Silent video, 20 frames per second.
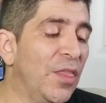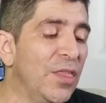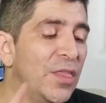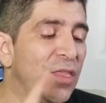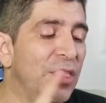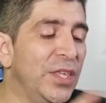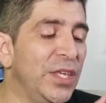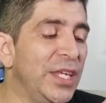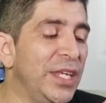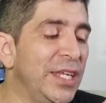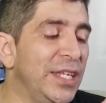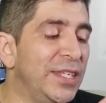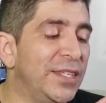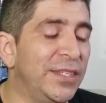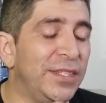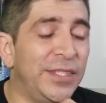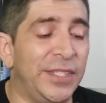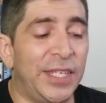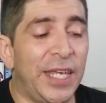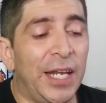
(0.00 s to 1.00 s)
the
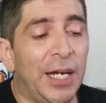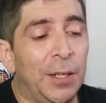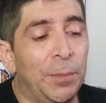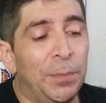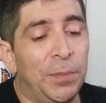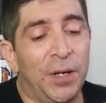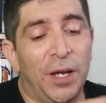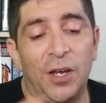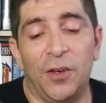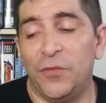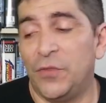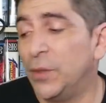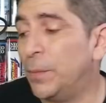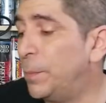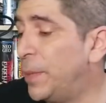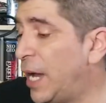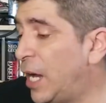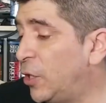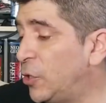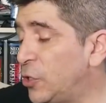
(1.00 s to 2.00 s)
setup of the
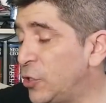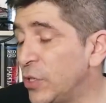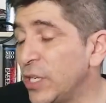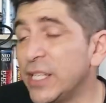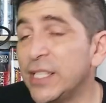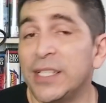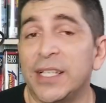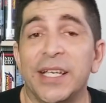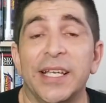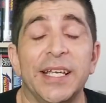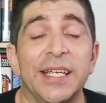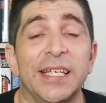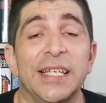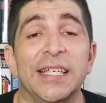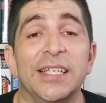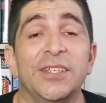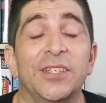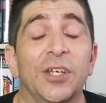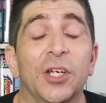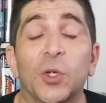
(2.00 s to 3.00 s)
boundaries
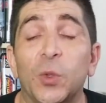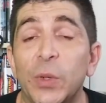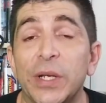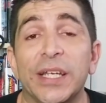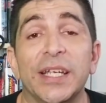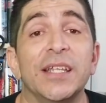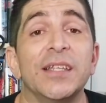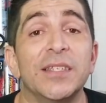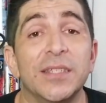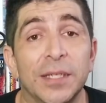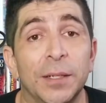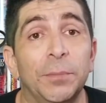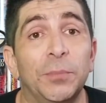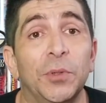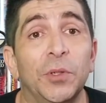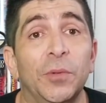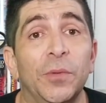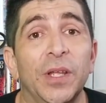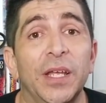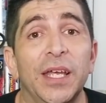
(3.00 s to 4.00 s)
is quick and
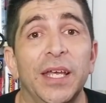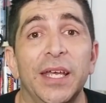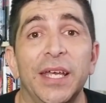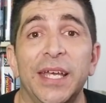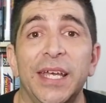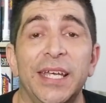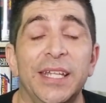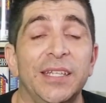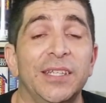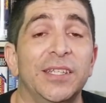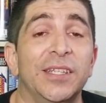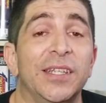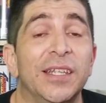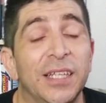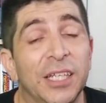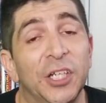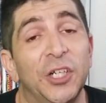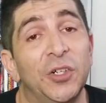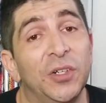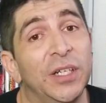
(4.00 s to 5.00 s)
simple. It
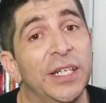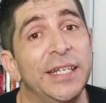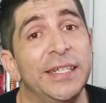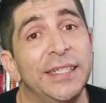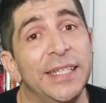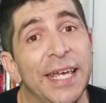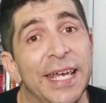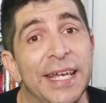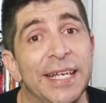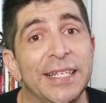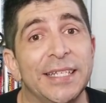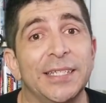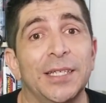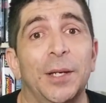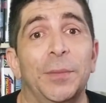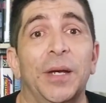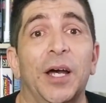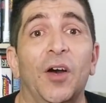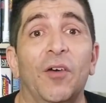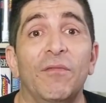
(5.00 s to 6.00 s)
literally
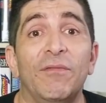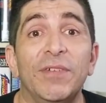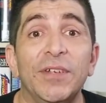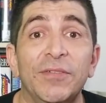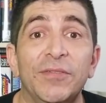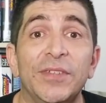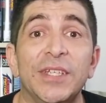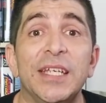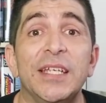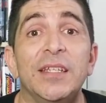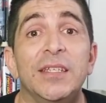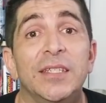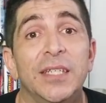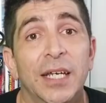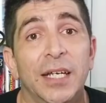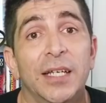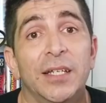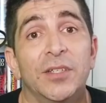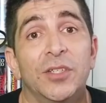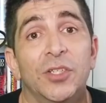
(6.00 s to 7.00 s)
takes about 15
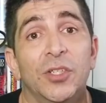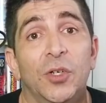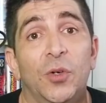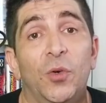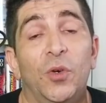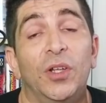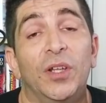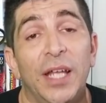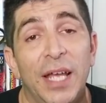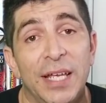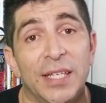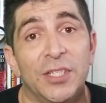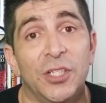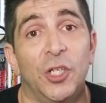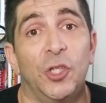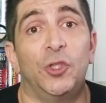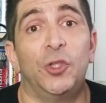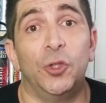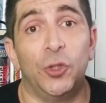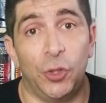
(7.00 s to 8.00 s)
seconds or
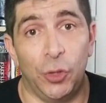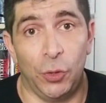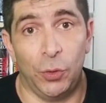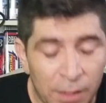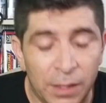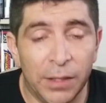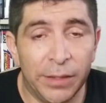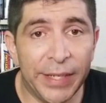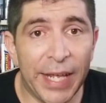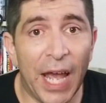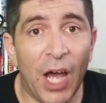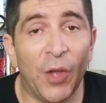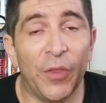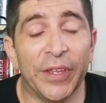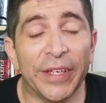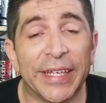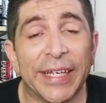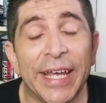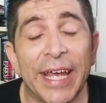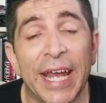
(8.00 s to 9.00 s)
less to do. Now,
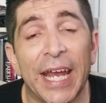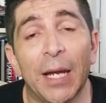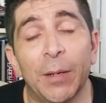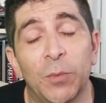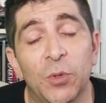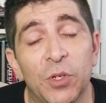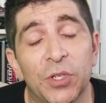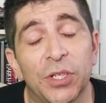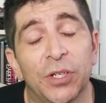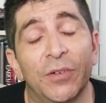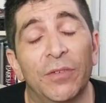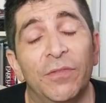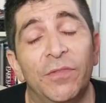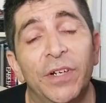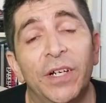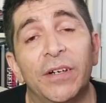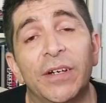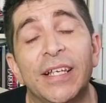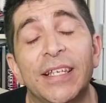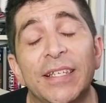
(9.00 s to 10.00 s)
the cameras are
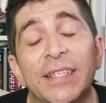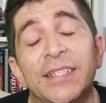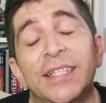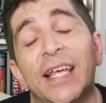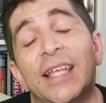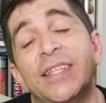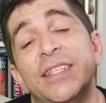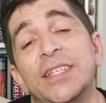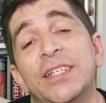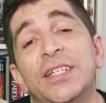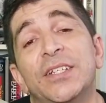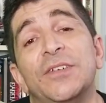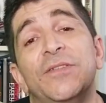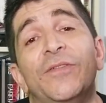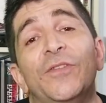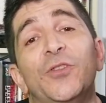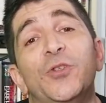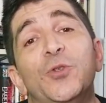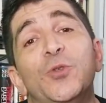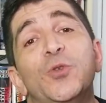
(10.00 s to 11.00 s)
very
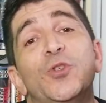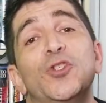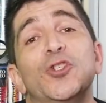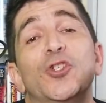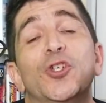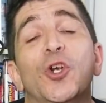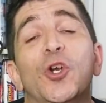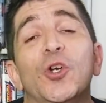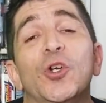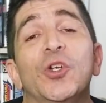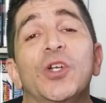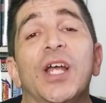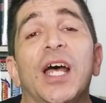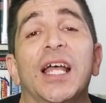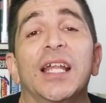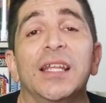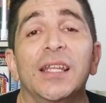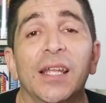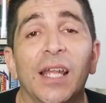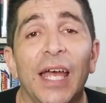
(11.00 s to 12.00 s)
sensitive to certain
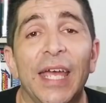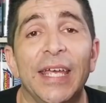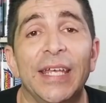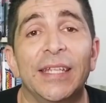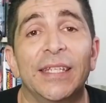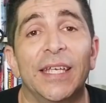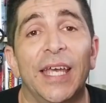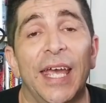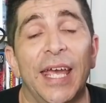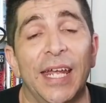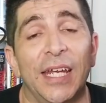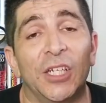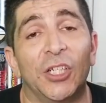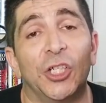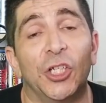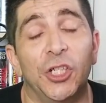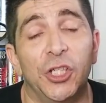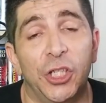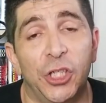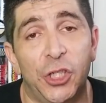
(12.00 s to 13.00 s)
light
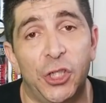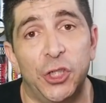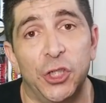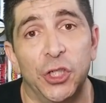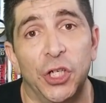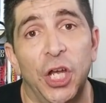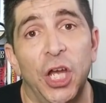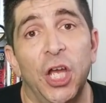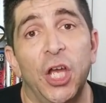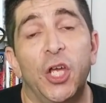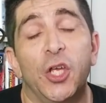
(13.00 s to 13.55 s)
and condition.